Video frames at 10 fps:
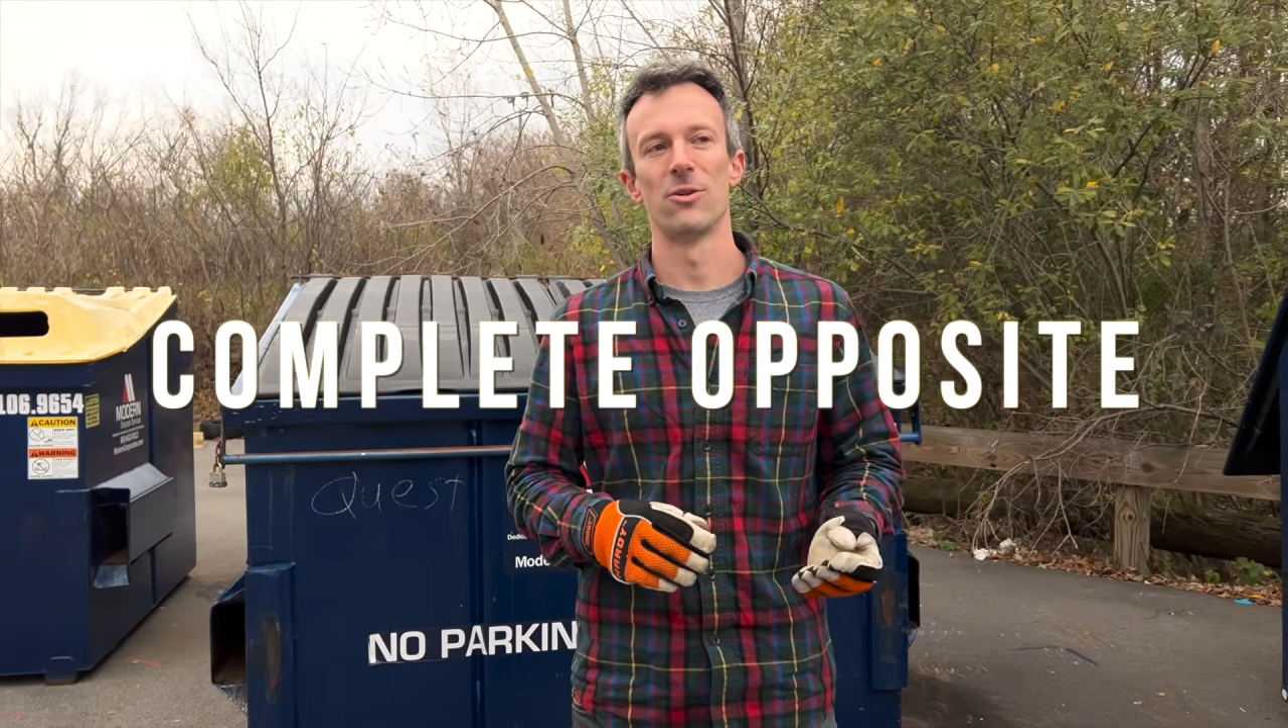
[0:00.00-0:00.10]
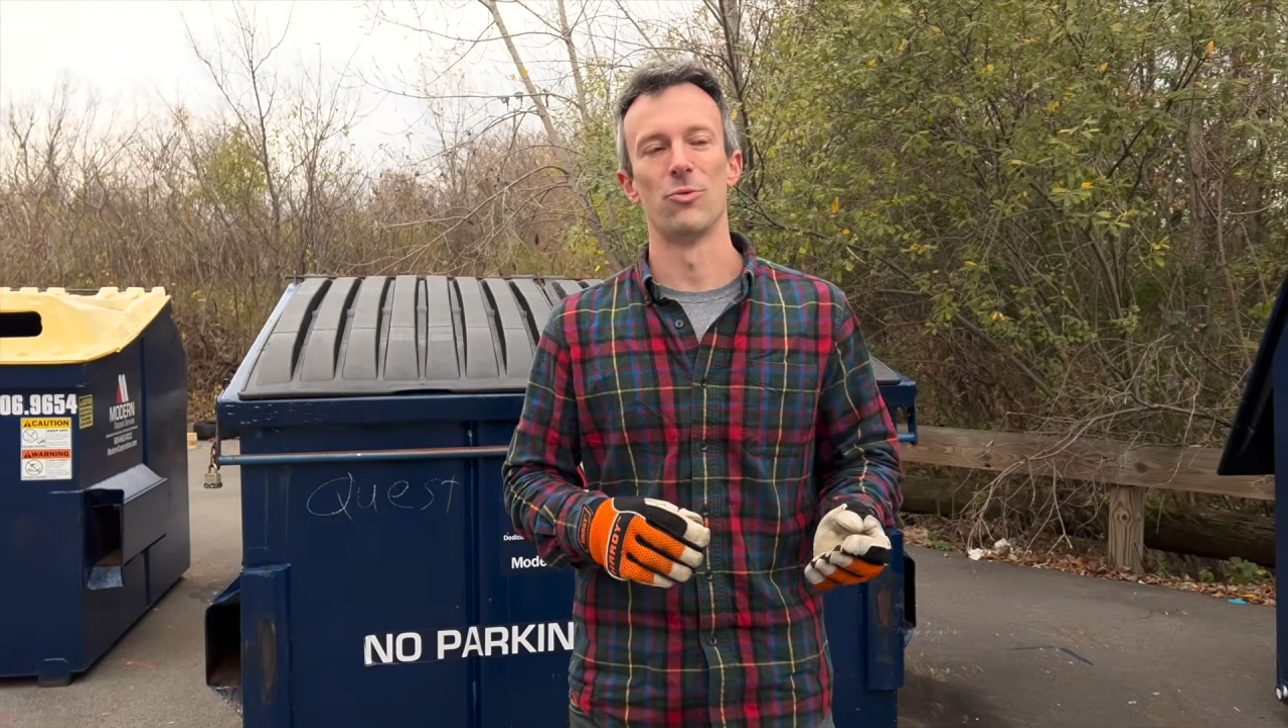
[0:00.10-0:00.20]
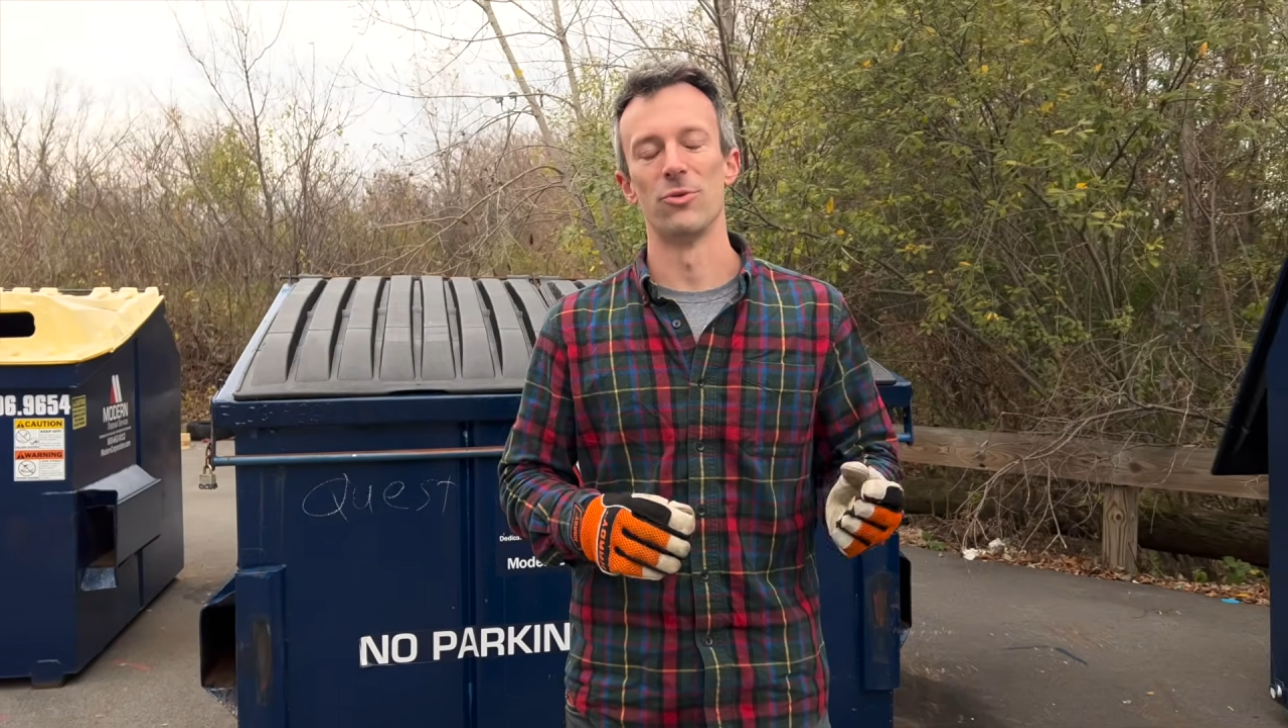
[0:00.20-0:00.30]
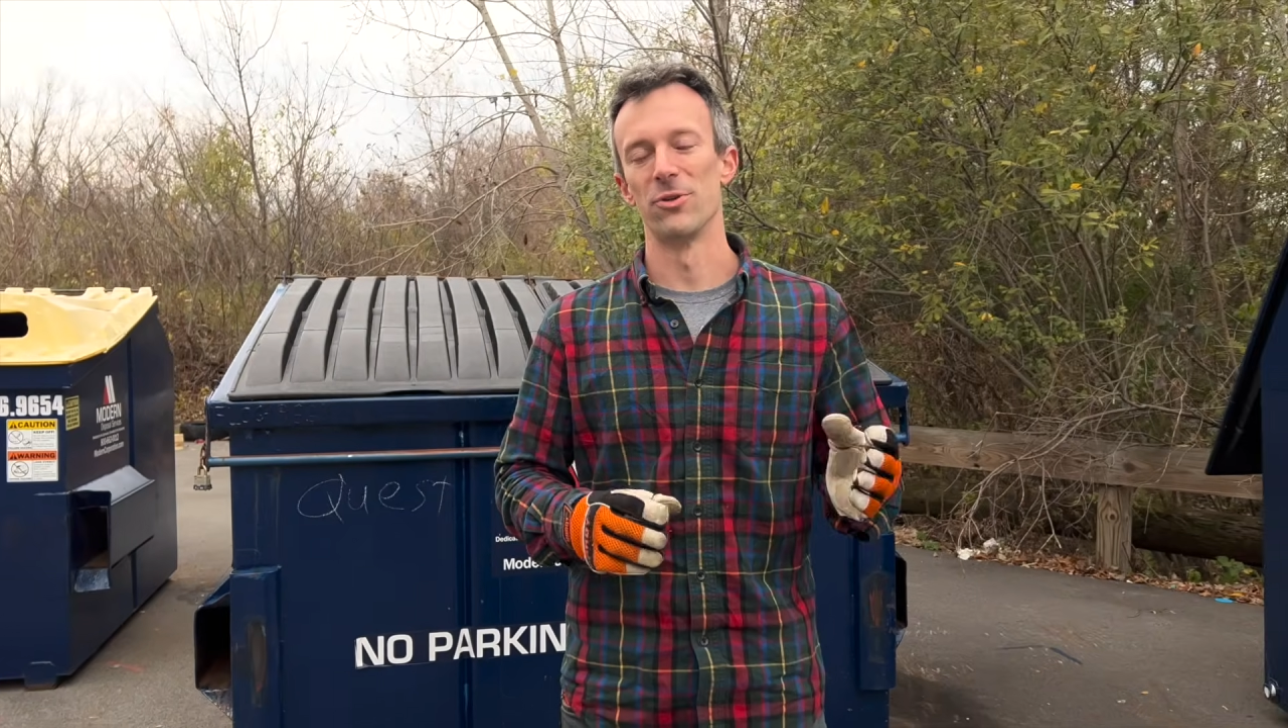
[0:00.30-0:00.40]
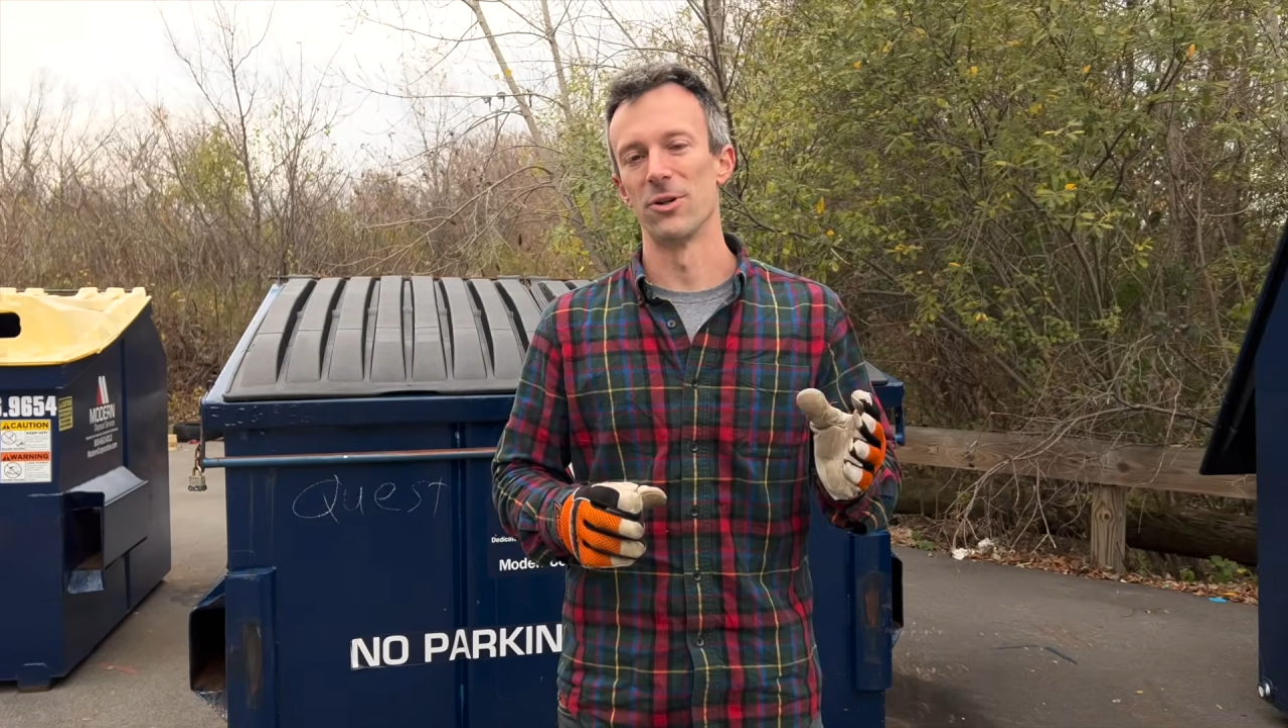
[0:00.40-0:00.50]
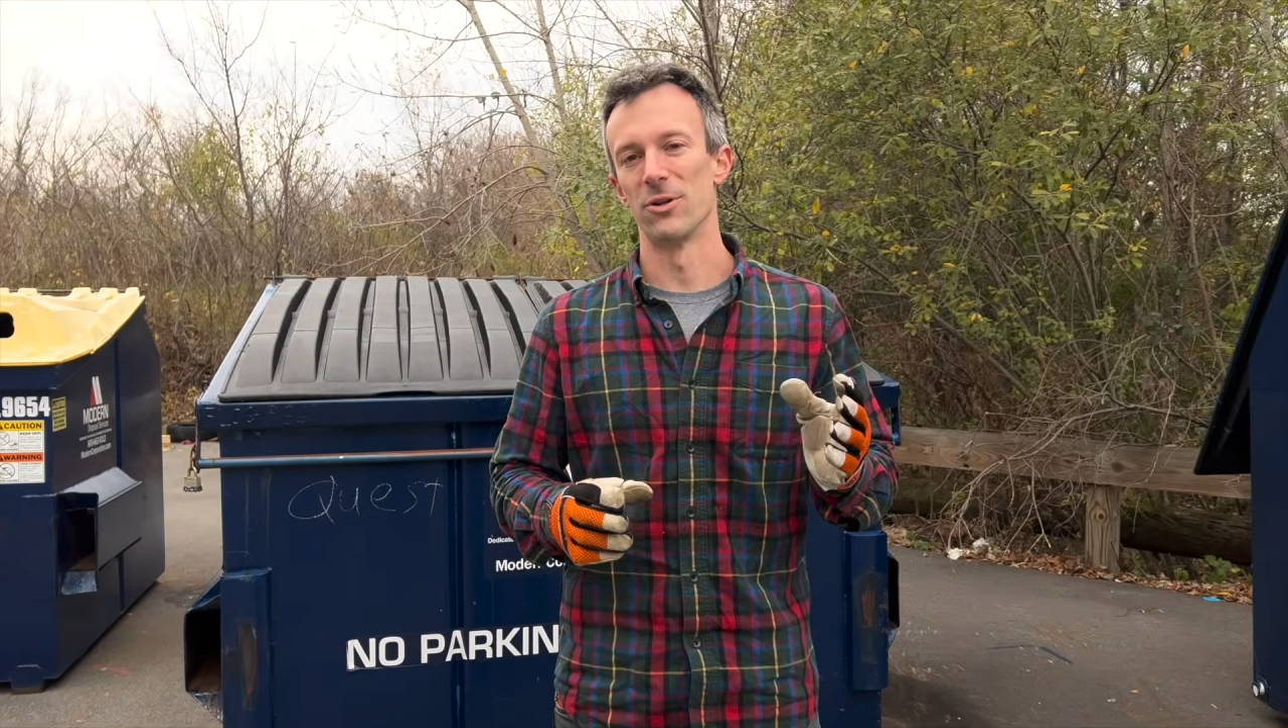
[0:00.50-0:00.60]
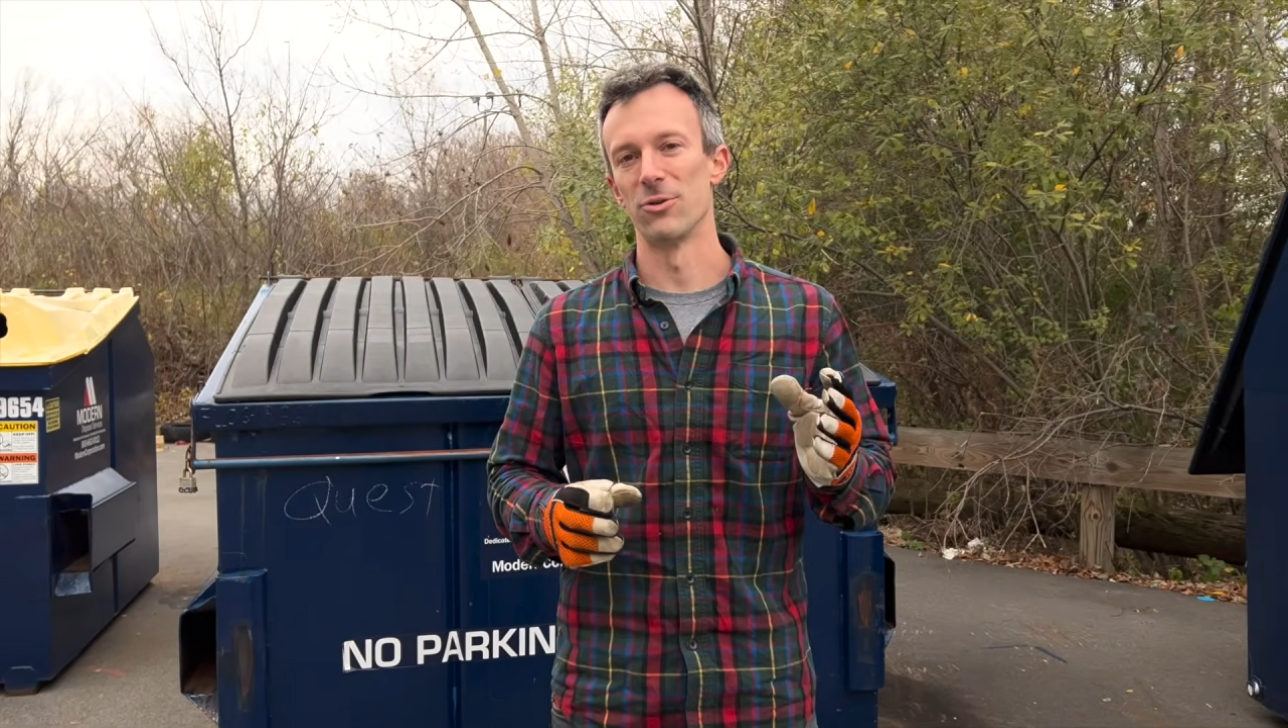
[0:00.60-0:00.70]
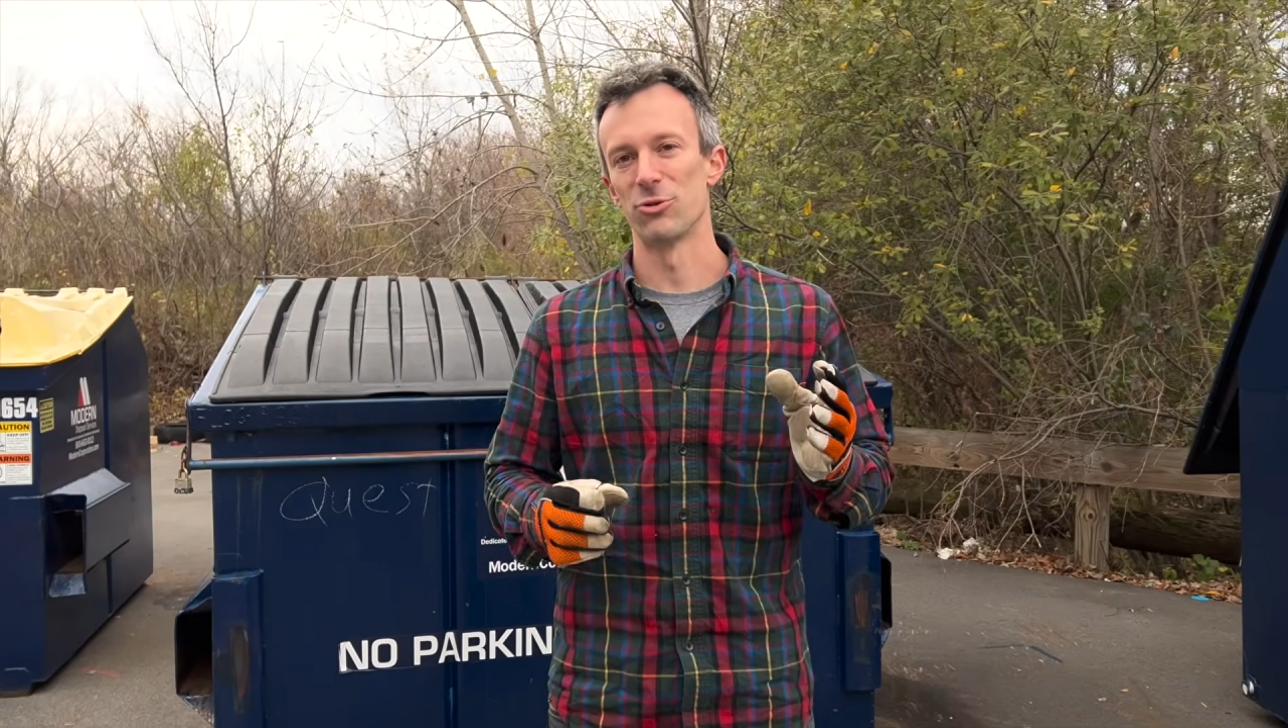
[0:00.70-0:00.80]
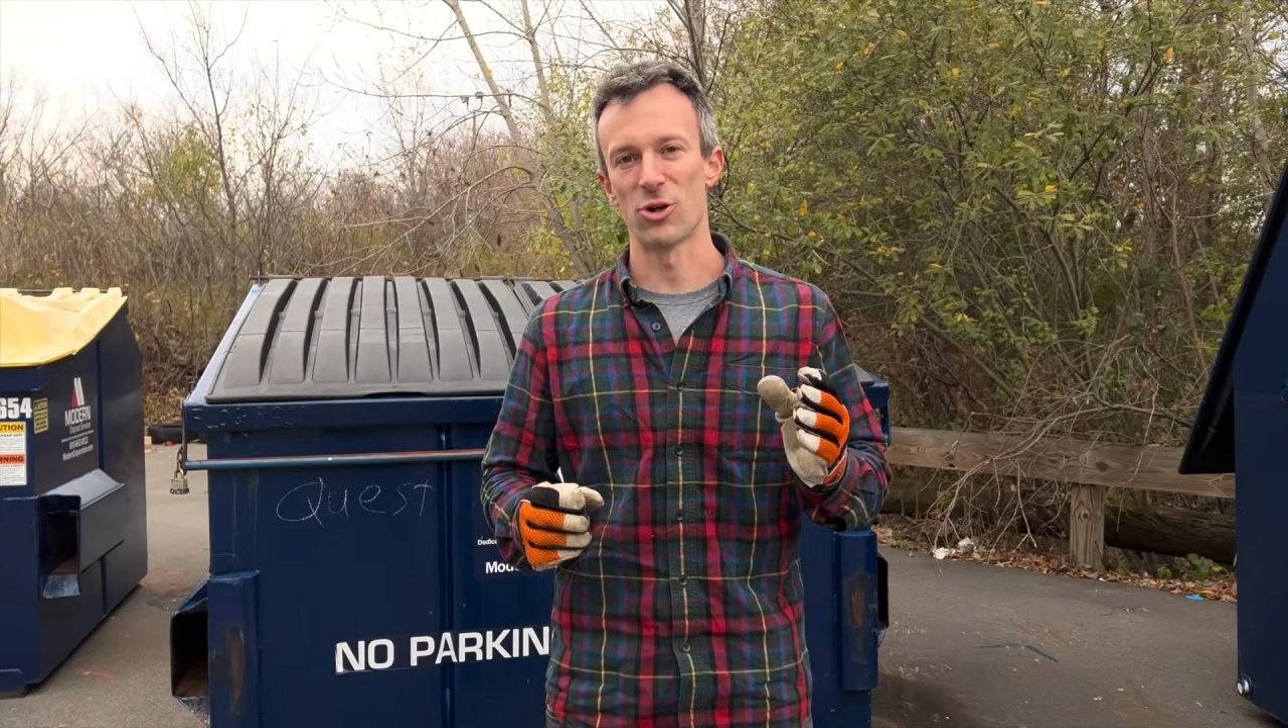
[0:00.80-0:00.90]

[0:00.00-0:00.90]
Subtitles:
with a